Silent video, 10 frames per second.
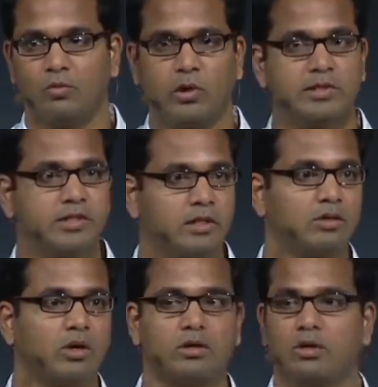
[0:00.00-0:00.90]
we can sit
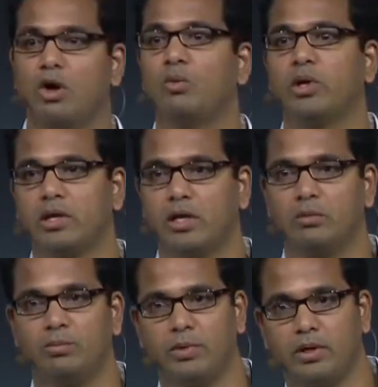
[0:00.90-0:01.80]
and talk how we can
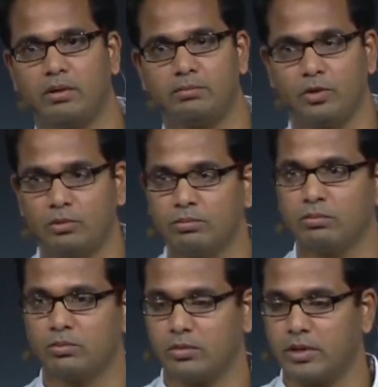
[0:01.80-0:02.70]
help you.
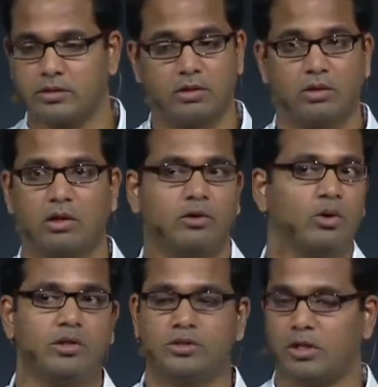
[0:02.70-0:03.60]
That's our
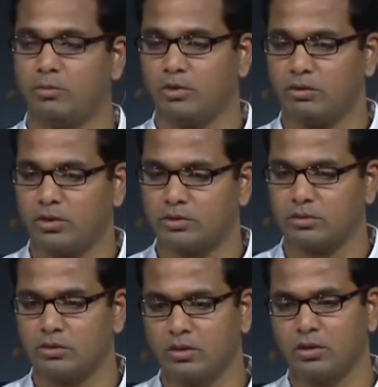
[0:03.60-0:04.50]
goal, is to help you, right? So,